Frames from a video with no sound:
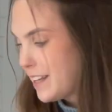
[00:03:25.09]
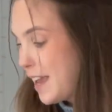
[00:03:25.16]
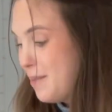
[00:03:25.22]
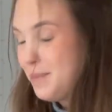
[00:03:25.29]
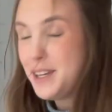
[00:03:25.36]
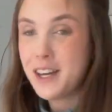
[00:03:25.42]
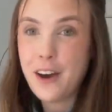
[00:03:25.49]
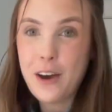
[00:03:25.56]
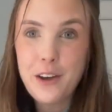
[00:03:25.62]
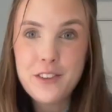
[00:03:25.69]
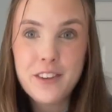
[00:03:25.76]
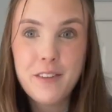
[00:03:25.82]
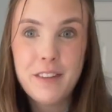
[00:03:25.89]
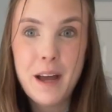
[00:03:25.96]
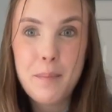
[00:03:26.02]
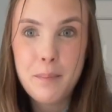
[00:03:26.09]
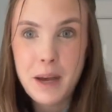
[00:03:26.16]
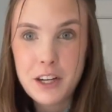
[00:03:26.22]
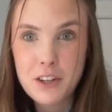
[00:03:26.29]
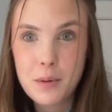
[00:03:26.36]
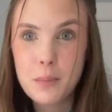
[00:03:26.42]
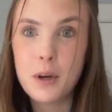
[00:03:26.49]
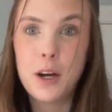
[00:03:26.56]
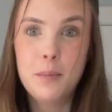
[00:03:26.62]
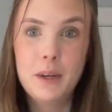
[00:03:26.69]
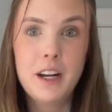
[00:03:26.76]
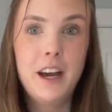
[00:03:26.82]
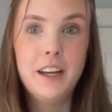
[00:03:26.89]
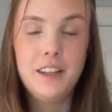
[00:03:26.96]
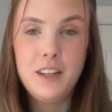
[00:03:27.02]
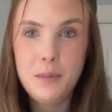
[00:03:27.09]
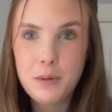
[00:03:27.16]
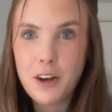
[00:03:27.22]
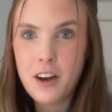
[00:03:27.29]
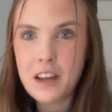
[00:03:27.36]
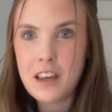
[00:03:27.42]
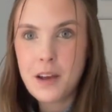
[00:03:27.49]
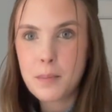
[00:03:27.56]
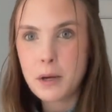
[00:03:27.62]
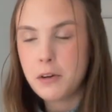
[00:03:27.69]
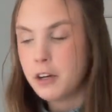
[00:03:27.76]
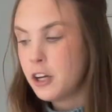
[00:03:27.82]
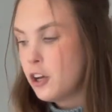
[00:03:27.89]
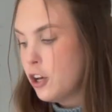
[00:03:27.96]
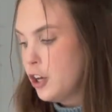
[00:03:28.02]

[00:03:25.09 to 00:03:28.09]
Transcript: and because of that mesh compartment I keep talking about,